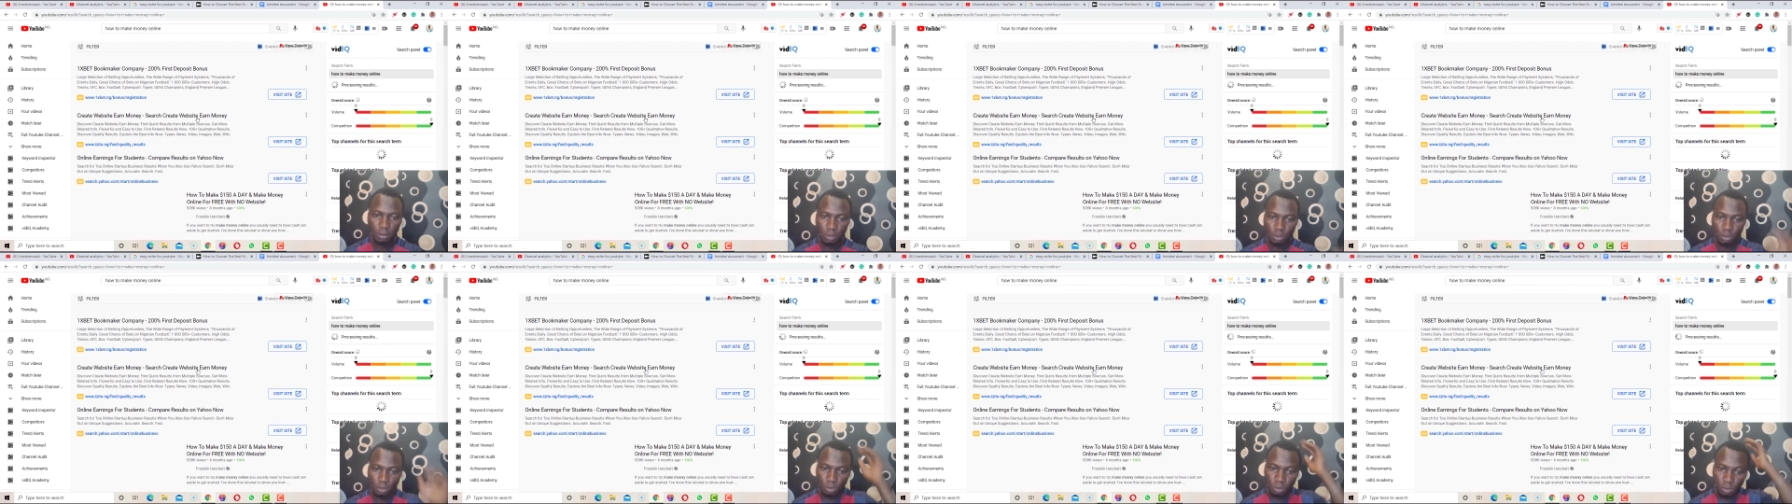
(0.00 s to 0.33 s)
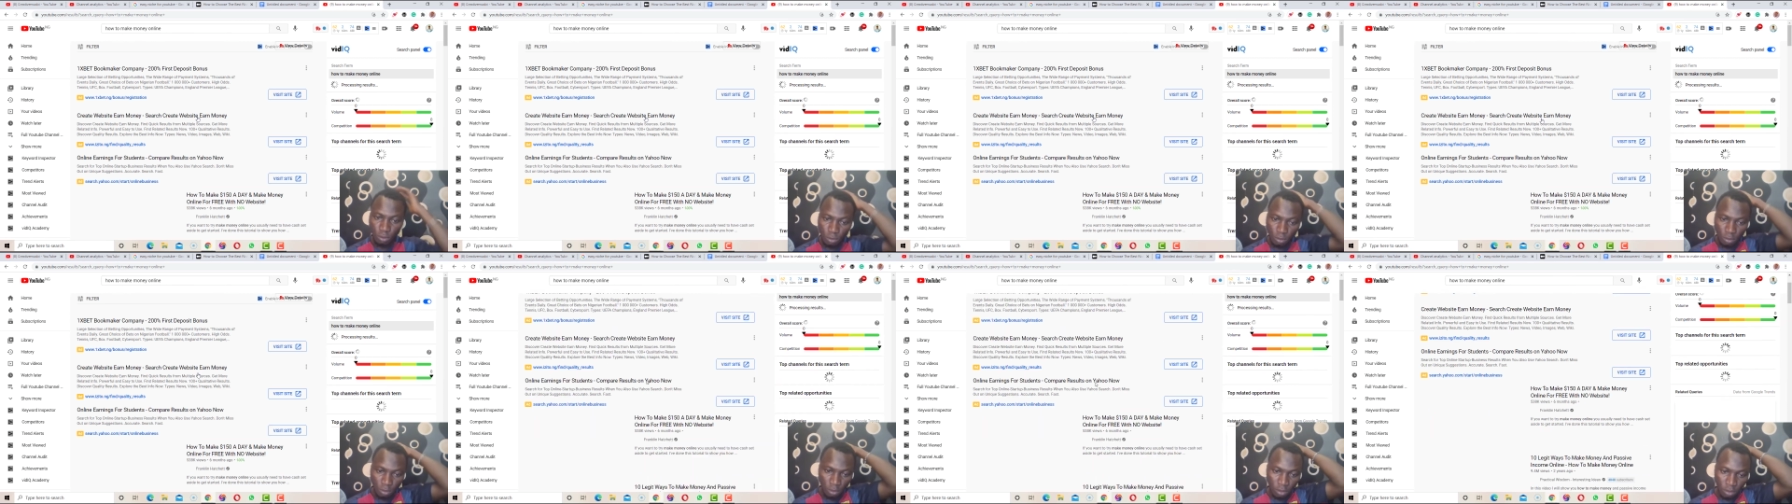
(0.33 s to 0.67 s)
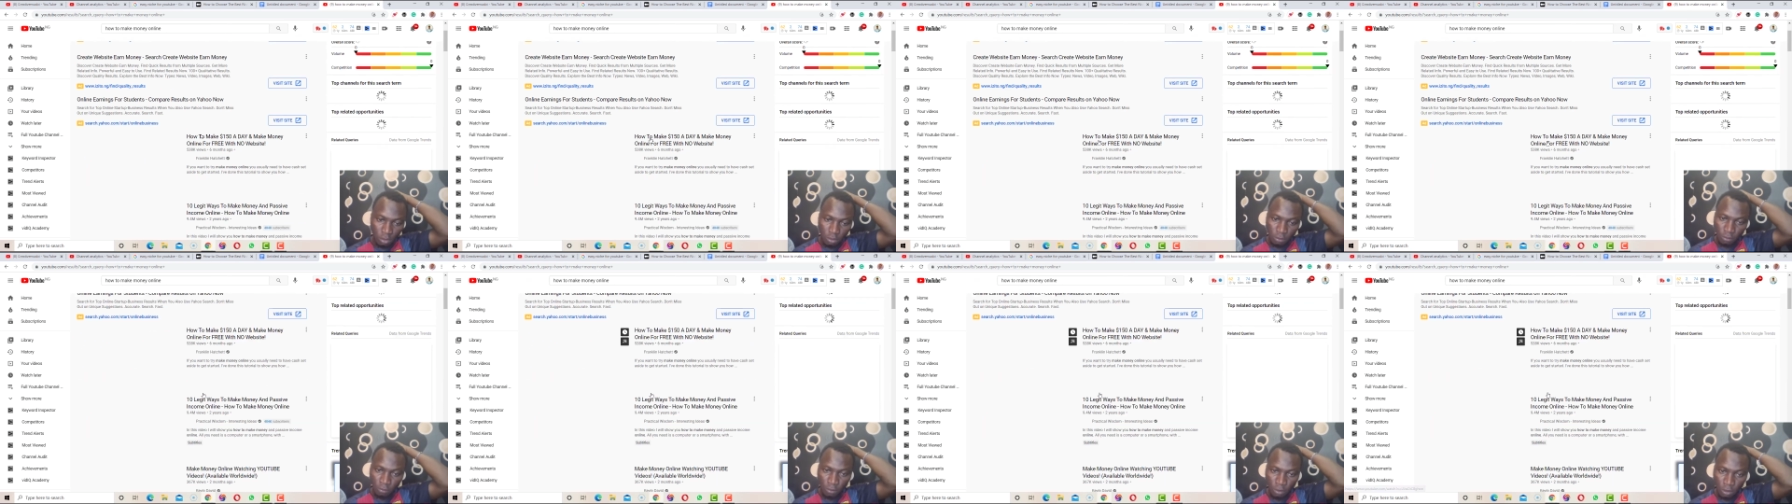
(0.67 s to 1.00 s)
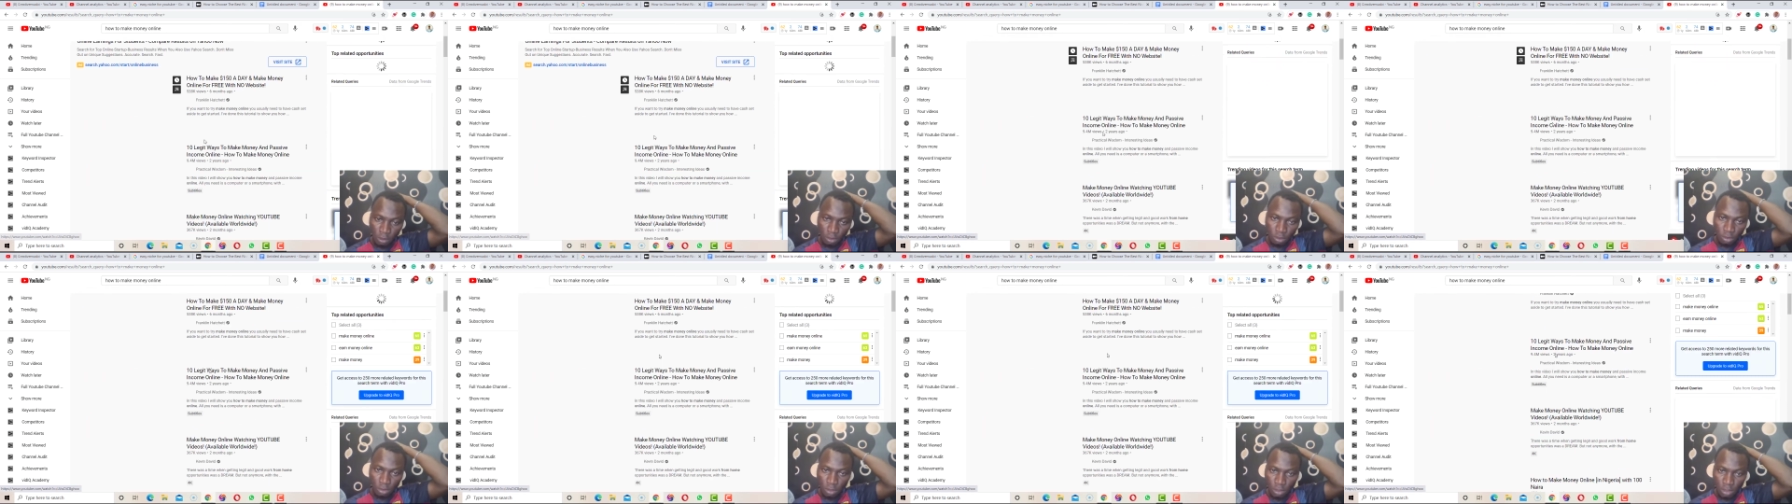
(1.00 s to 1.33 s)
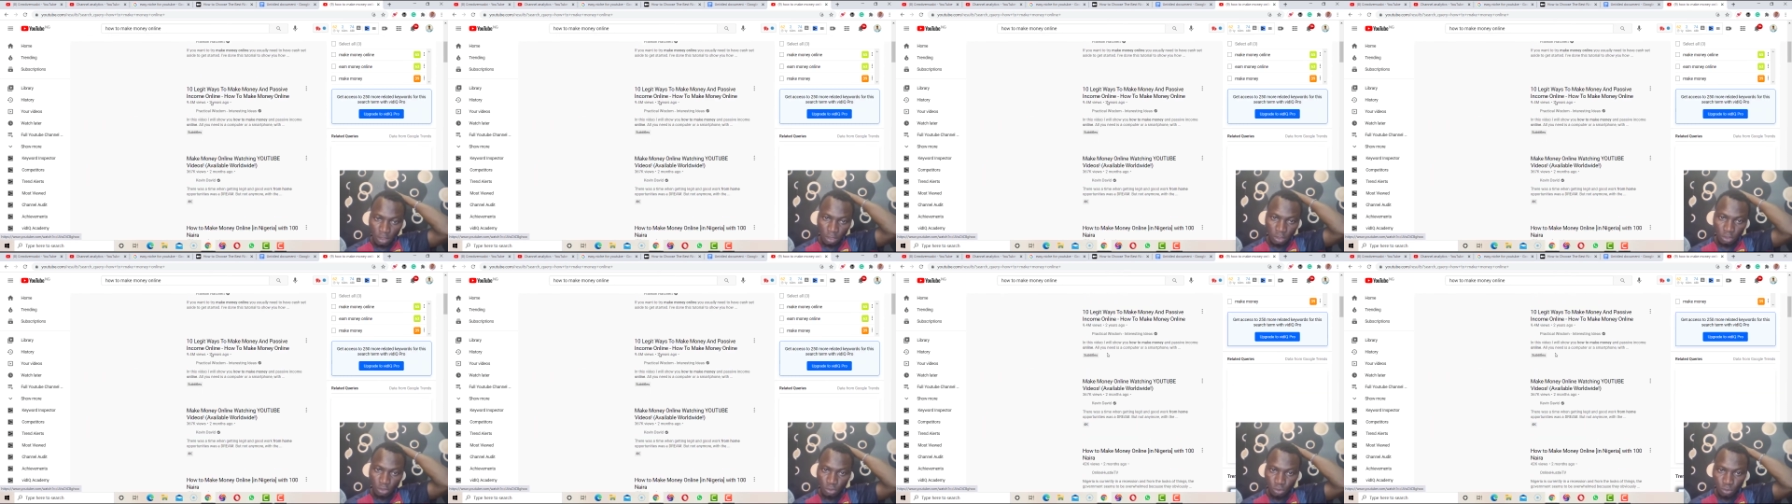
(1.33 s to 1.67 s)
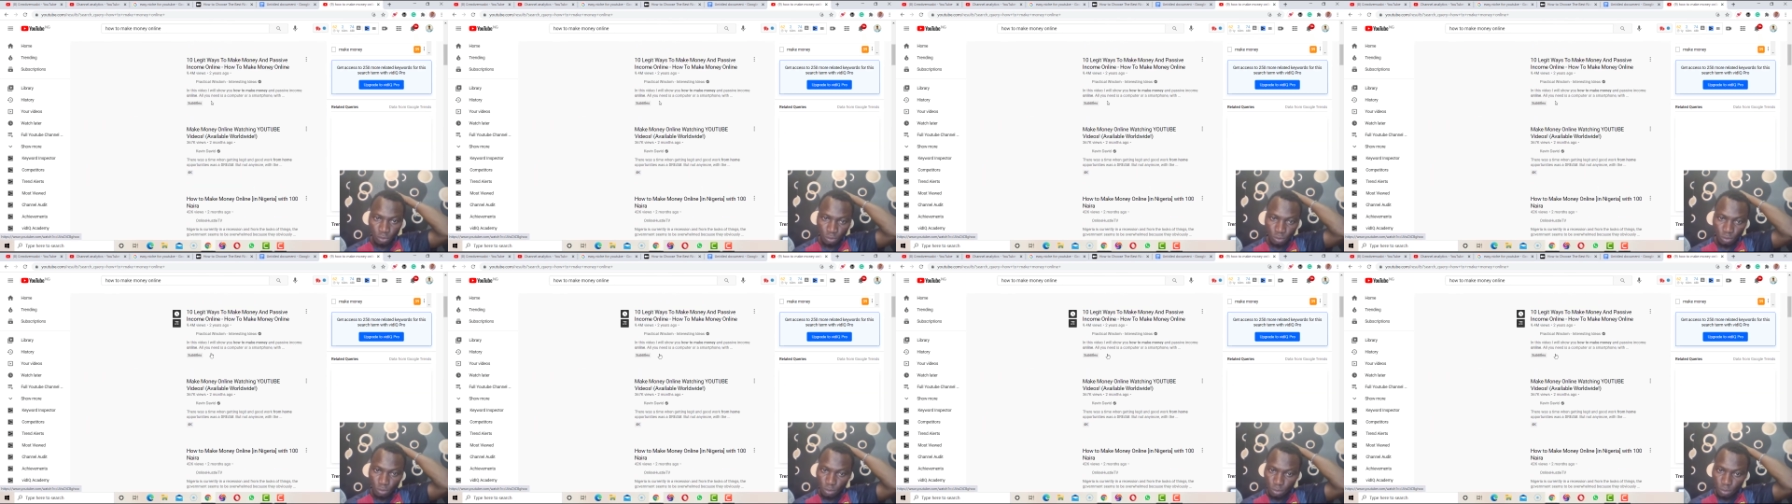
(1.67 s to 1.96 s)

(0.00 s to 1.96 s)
So lot of videos here too.